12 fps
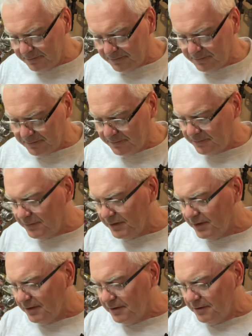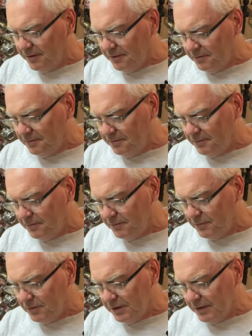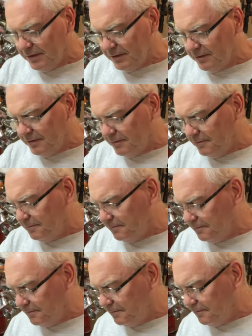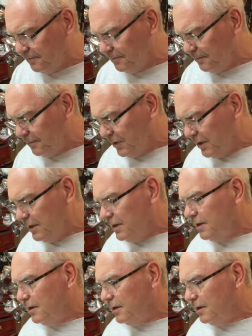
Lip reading: (no one is talking)